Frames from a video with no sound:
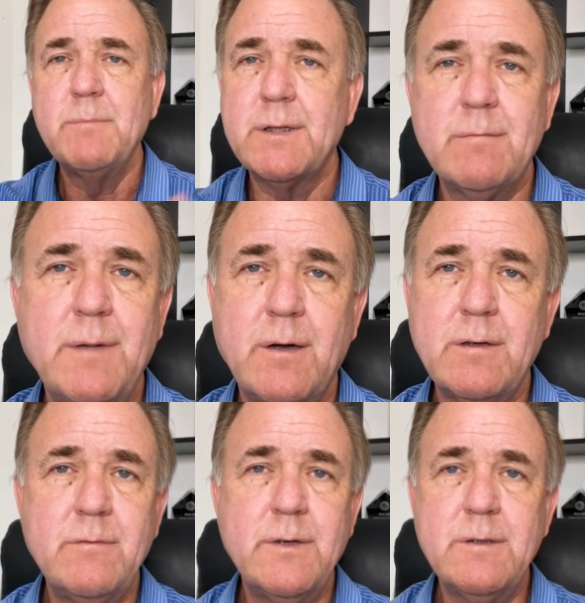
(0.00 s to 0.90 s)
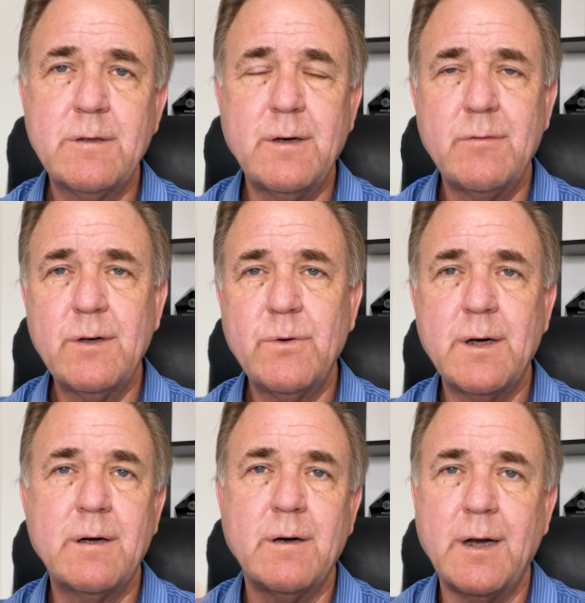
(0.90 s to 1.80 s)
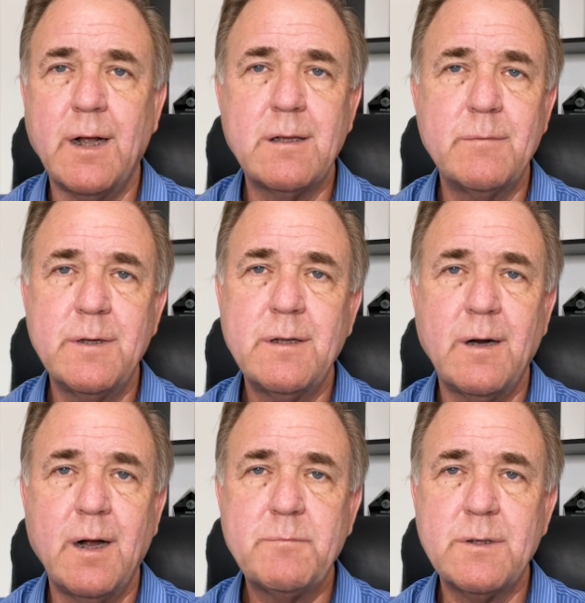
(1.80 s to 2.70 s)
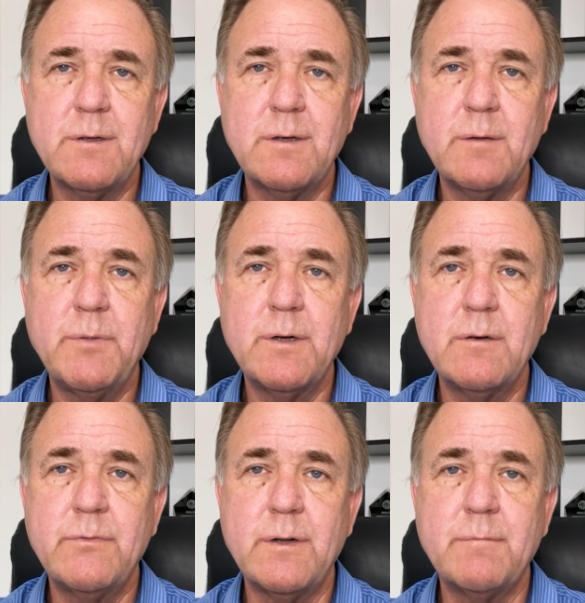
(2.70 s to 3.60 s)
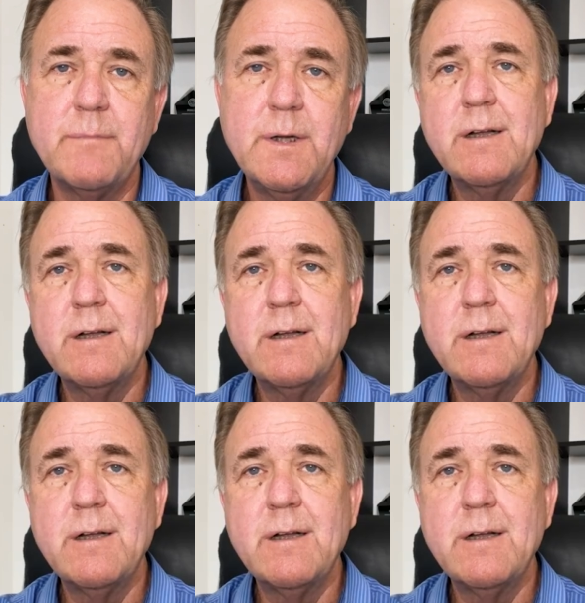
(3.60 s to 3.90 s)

but the mountain views are everywhere here in Anthem, and they're absolutely beautiful.